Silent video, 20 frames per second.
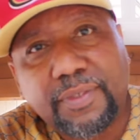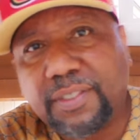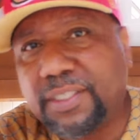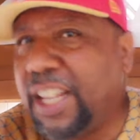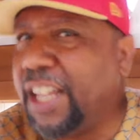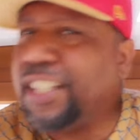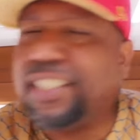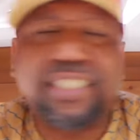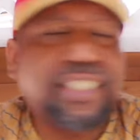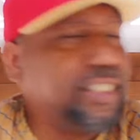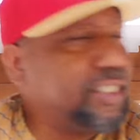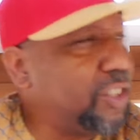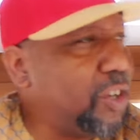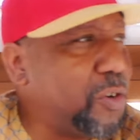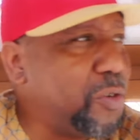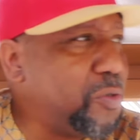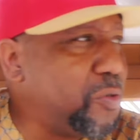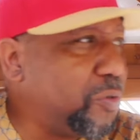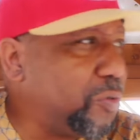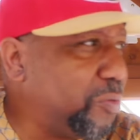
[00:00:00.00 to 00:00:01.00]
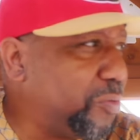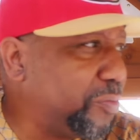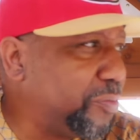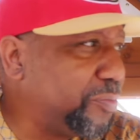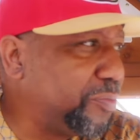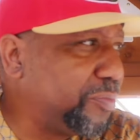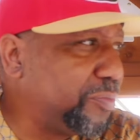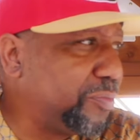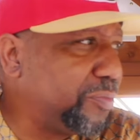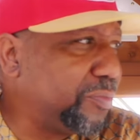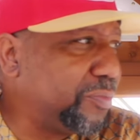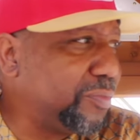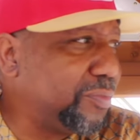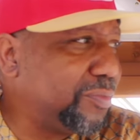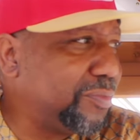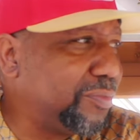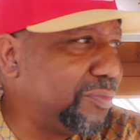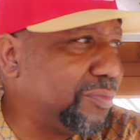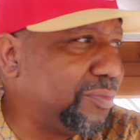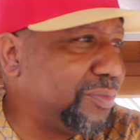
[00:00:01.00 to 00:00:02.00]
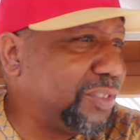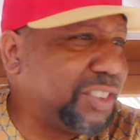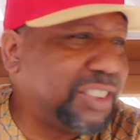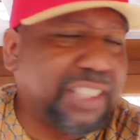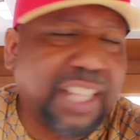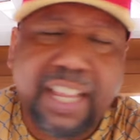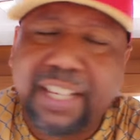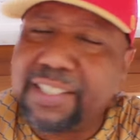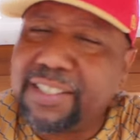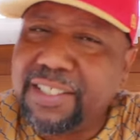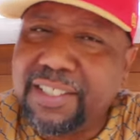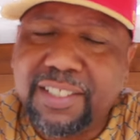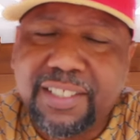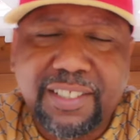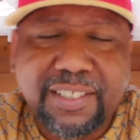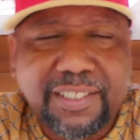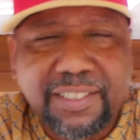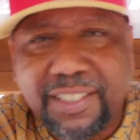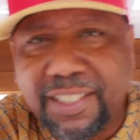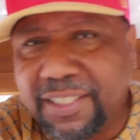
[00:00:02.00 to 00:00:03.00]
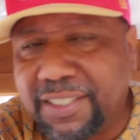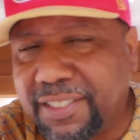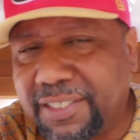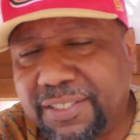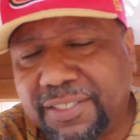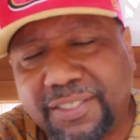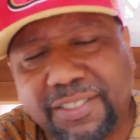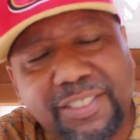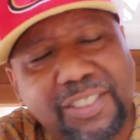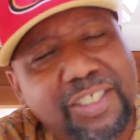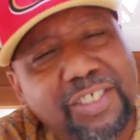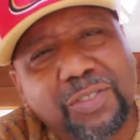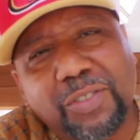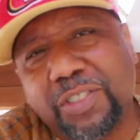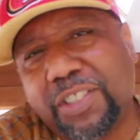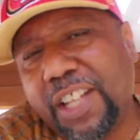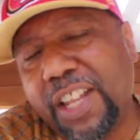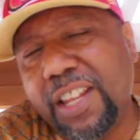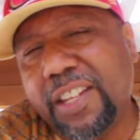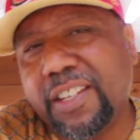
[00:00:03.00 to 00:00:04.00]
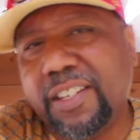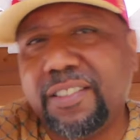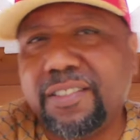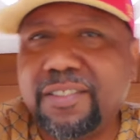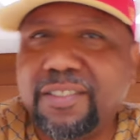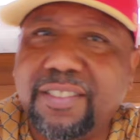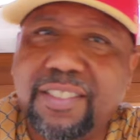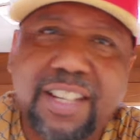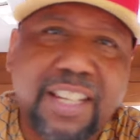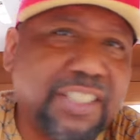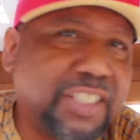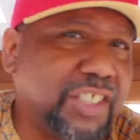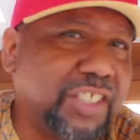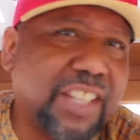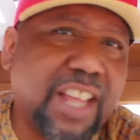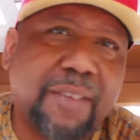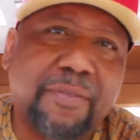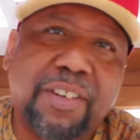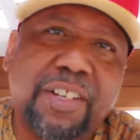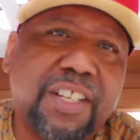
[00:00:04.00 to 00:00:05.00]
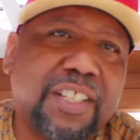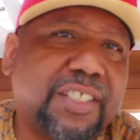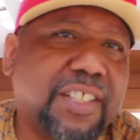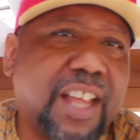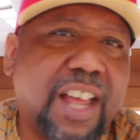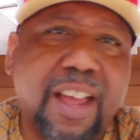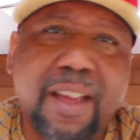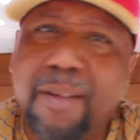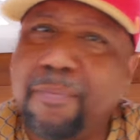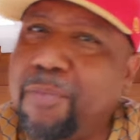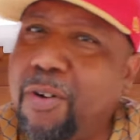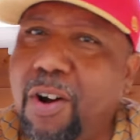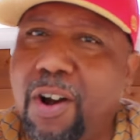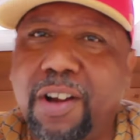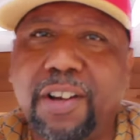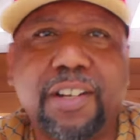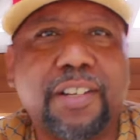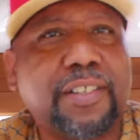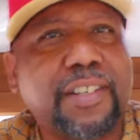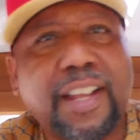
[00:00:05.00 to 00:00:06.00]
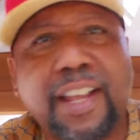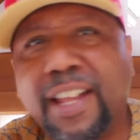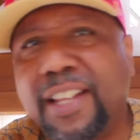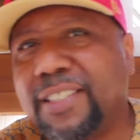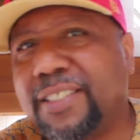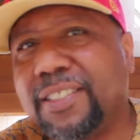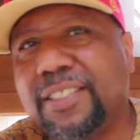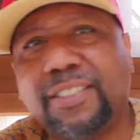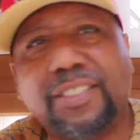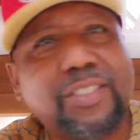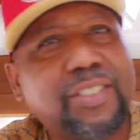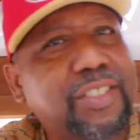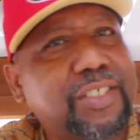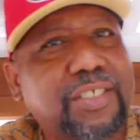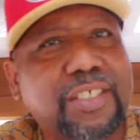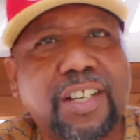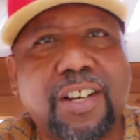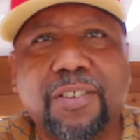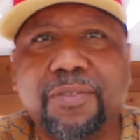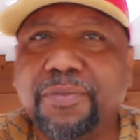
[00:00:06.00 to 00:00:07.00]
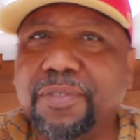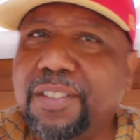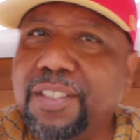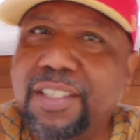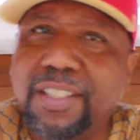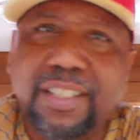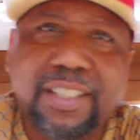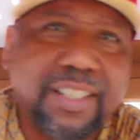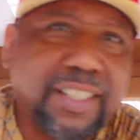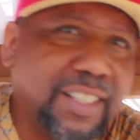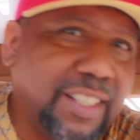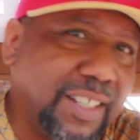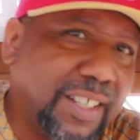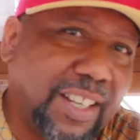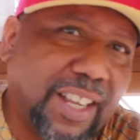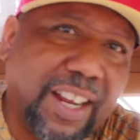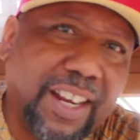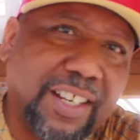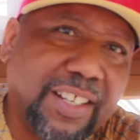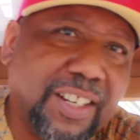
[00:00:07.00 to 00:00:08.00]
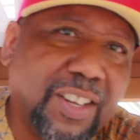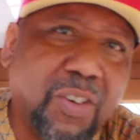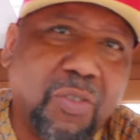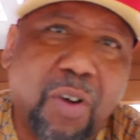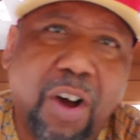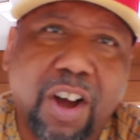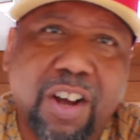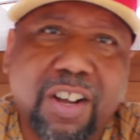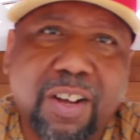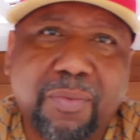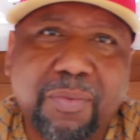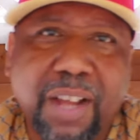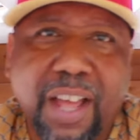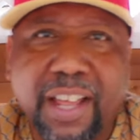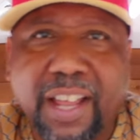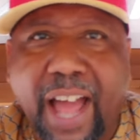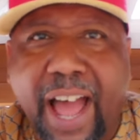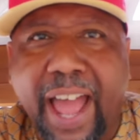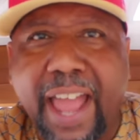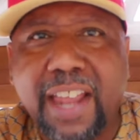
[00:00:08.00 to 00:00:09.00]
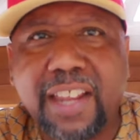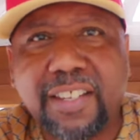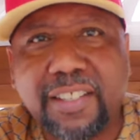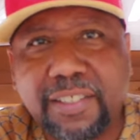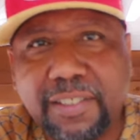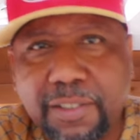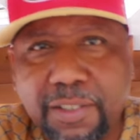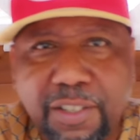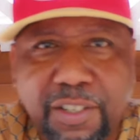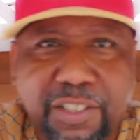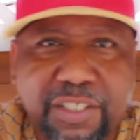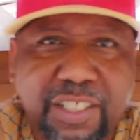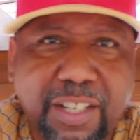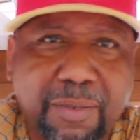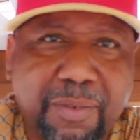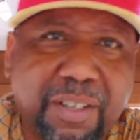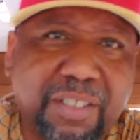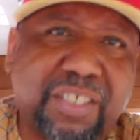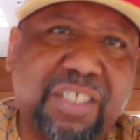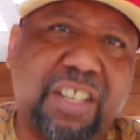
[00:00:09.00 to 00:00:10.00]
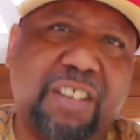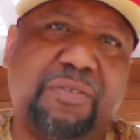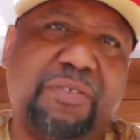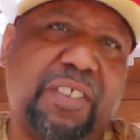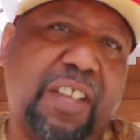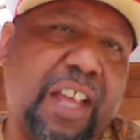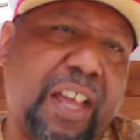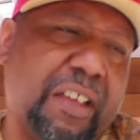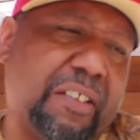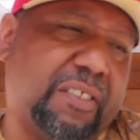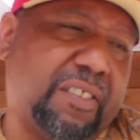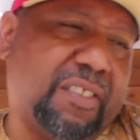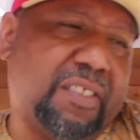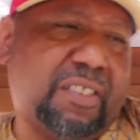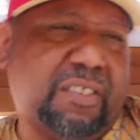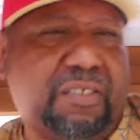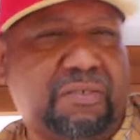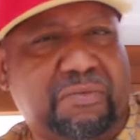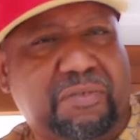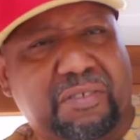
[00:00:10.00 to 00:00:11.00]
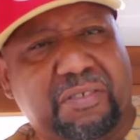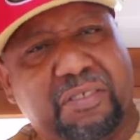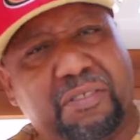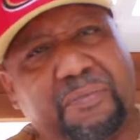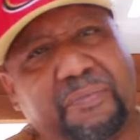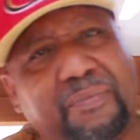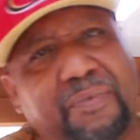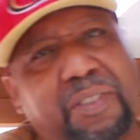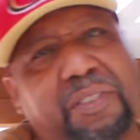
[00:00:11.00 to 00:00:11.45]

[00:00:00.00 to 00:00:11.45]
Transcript: And she's so sexy and you just don't think it. Like she's just having a good time, partying, dancing to herself. And then they'll walk up like, Ike, you know what I'm talking about? Tough guy, man.